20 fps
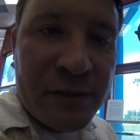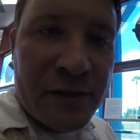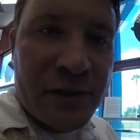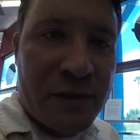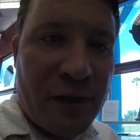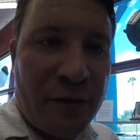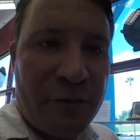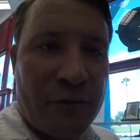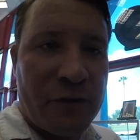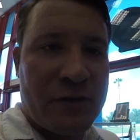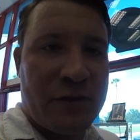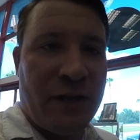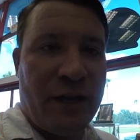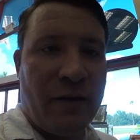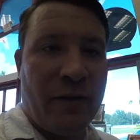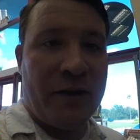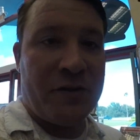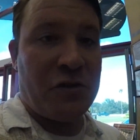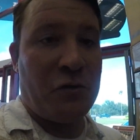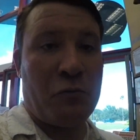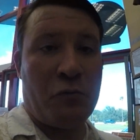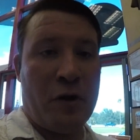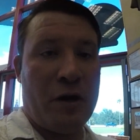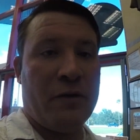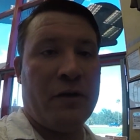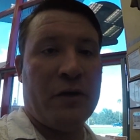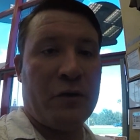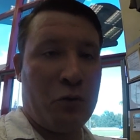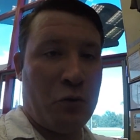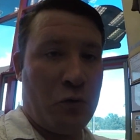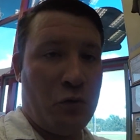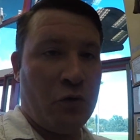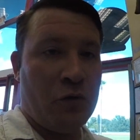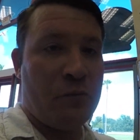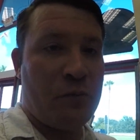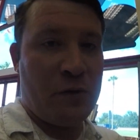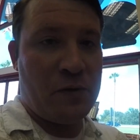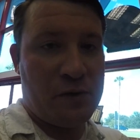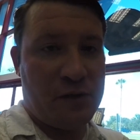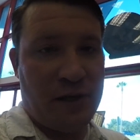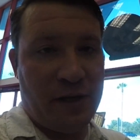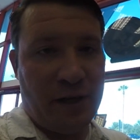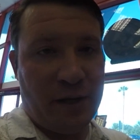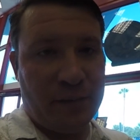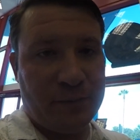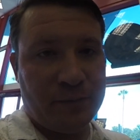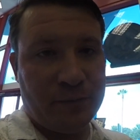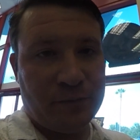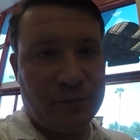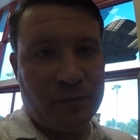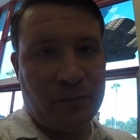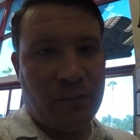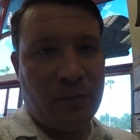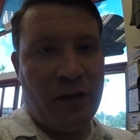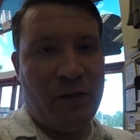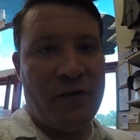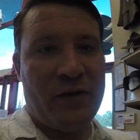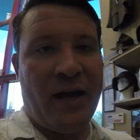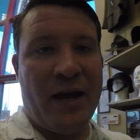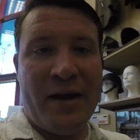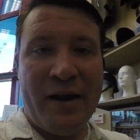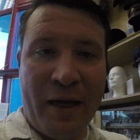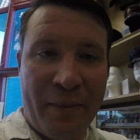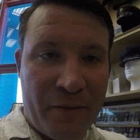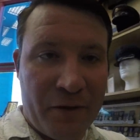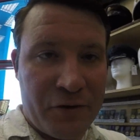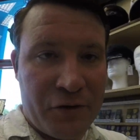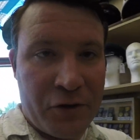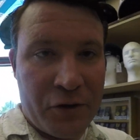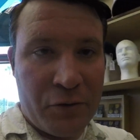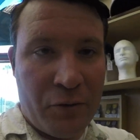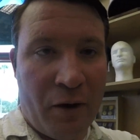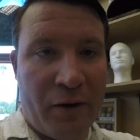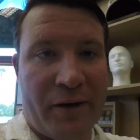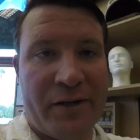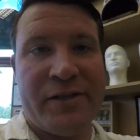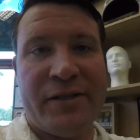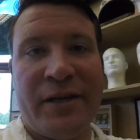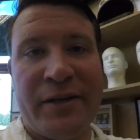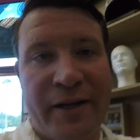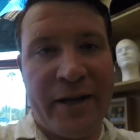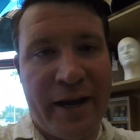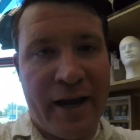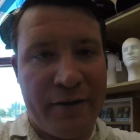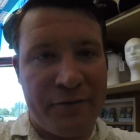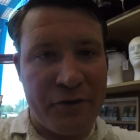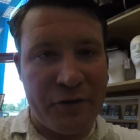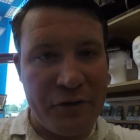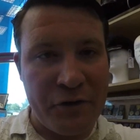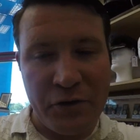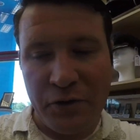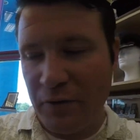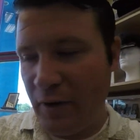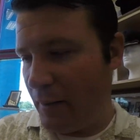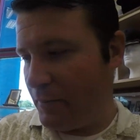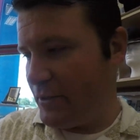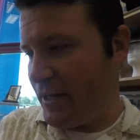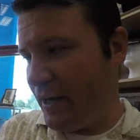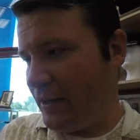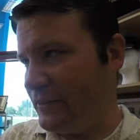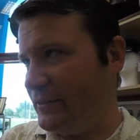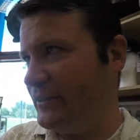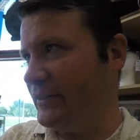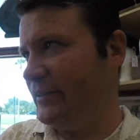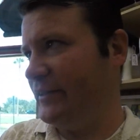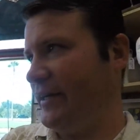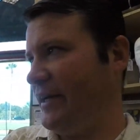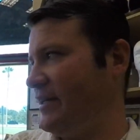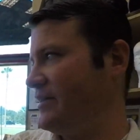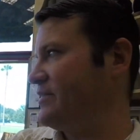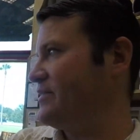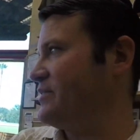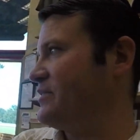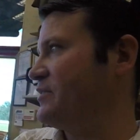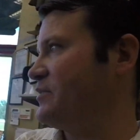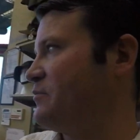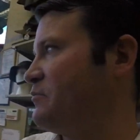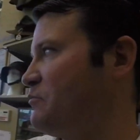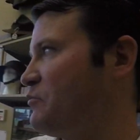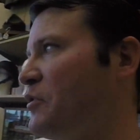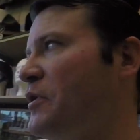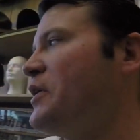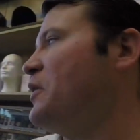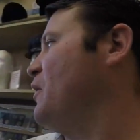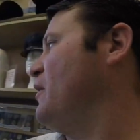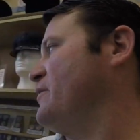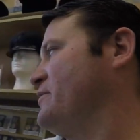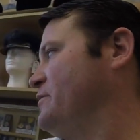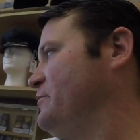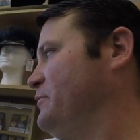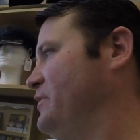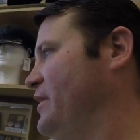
stuff for sale. It's a really cool museum. If you got nothing to do on a Sunday afternoon, I'm telling you, it's pretty awesome,